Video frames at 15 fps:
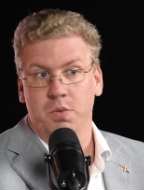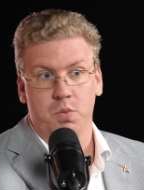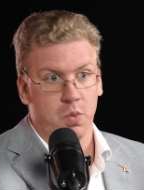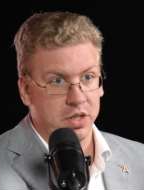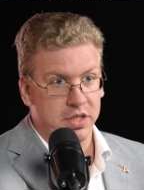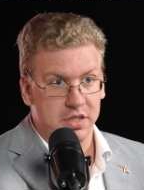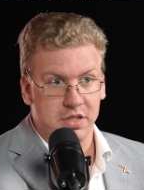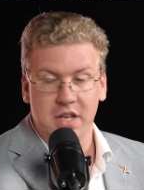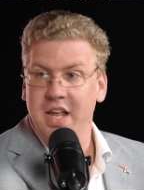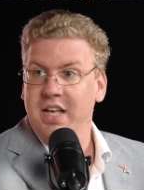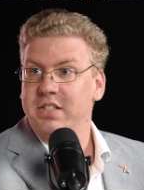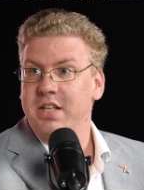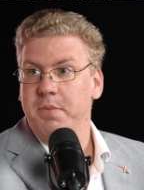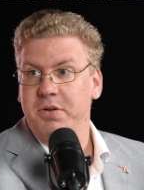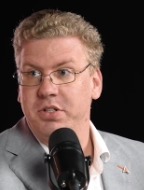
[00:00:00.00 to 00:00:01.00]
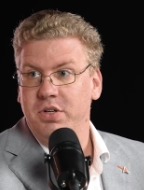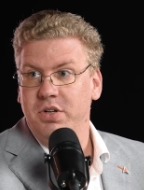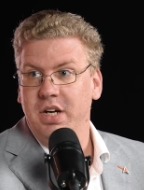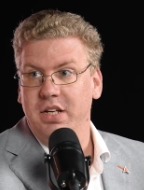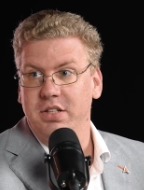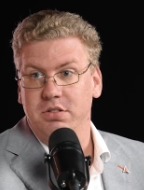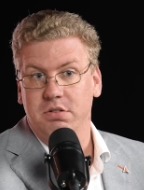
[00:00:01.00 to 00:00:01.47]
what's the next
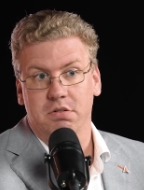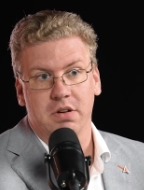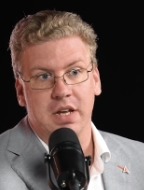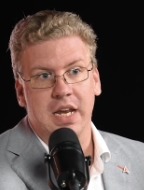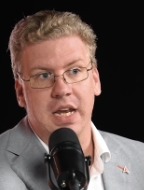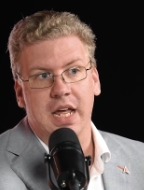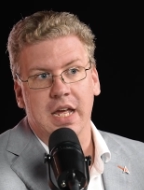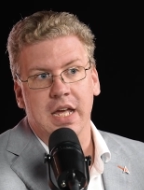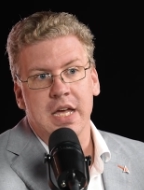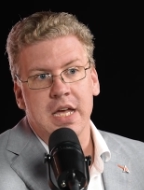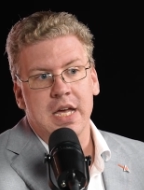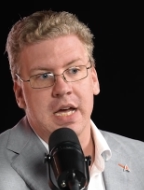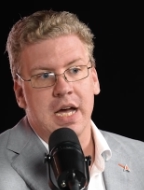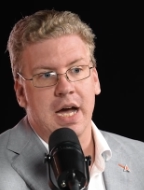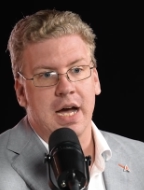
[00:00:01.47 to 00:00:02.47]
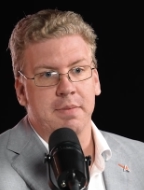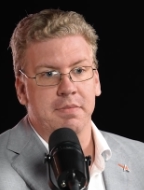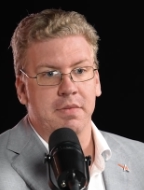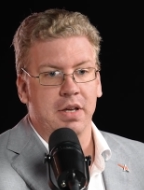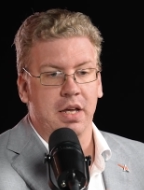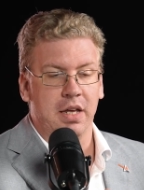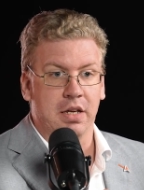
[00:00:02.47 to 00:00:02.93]
opportunity? It's creating
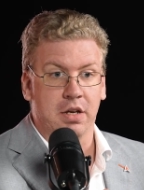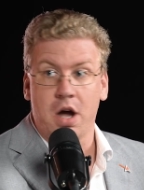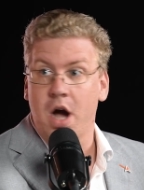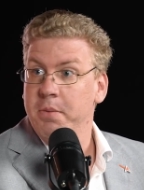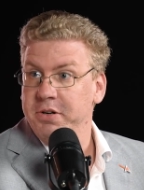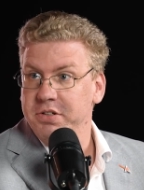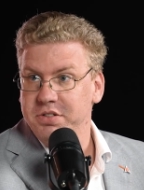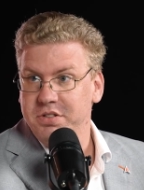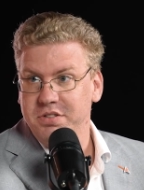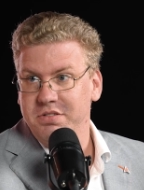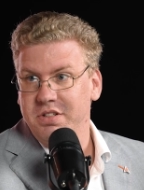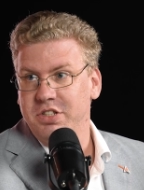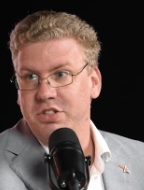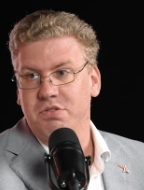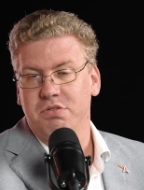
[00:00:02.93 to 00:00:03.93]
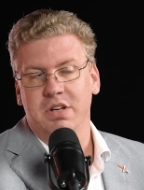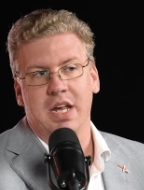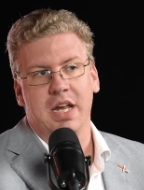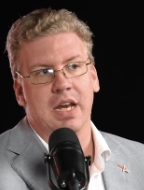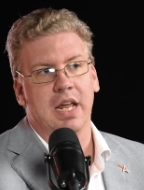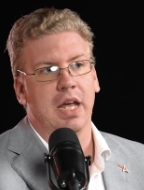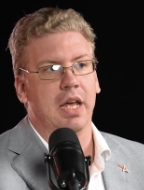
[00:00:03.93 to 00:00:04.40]
e-commerce, it's
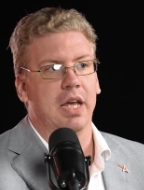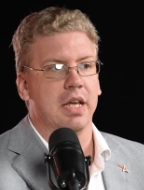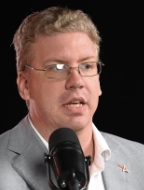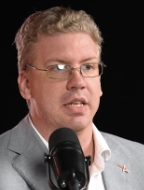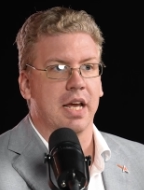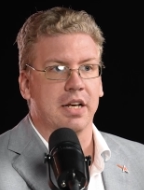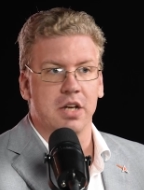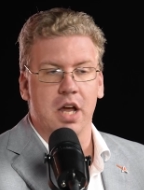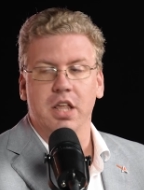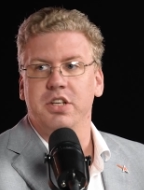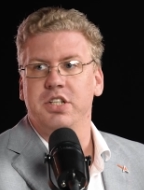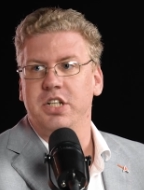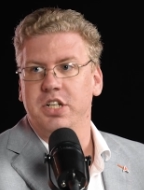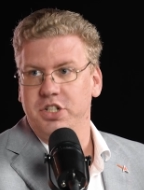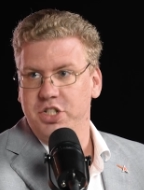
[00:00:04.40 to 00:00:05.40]
creating technology and